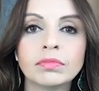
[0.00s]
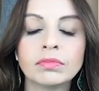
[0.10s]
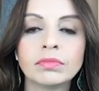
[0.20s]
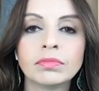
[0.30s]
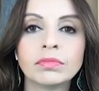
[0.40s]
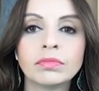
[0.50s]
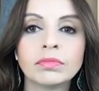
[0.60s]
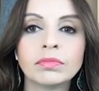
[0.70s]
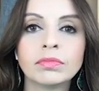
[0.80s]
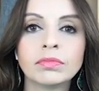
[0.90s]

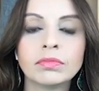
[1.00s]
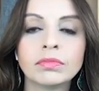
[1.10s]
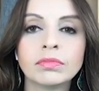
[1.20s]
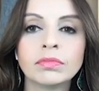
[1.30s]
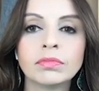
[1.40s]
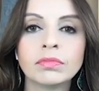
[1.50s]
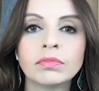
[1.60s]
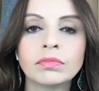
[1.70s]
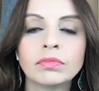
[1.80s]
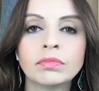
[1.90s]

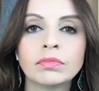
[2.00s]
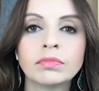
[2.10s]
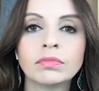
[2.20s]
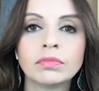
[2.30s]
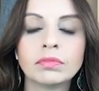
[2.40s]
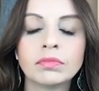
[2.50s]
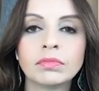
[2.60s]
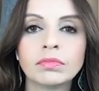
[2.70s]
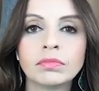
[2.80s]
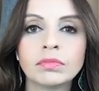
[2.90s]

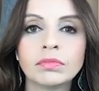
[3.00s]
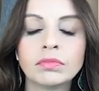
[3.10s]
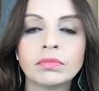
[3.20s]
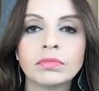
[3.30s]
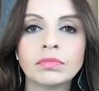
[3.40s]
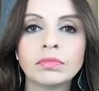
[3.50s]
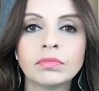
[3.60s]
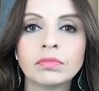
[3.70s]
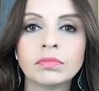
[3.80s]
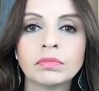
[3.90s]

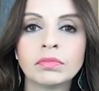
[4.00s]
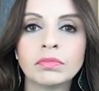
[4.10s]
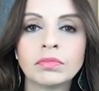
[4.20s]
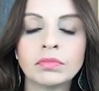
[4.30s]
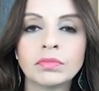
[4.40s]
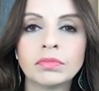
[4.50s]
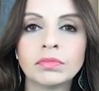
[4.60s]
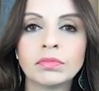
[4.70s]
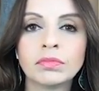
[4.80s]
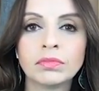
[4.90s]

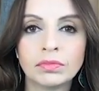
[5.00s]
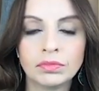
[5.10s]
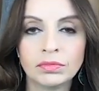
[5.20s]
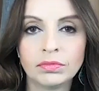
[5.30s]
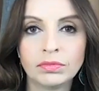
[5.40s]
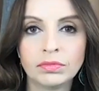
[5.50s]
(silent)